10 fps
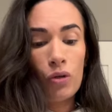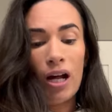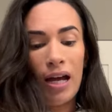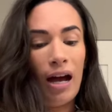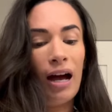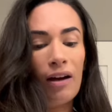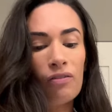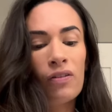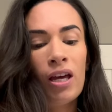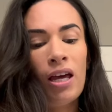not
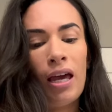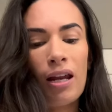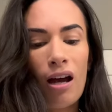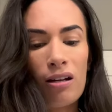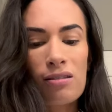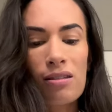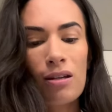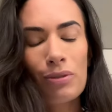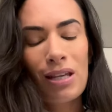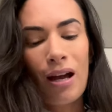have. And honestly,
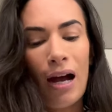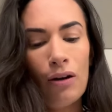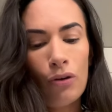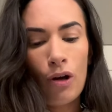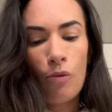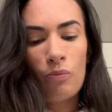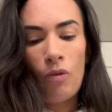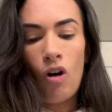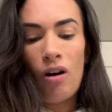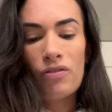I was like, I don't know how
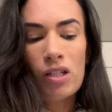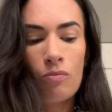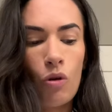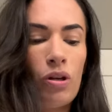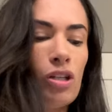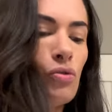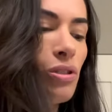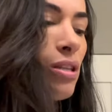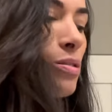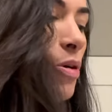often I'm going to use
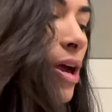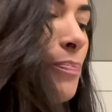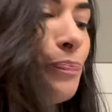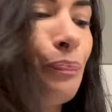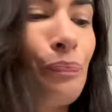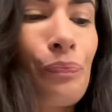this, but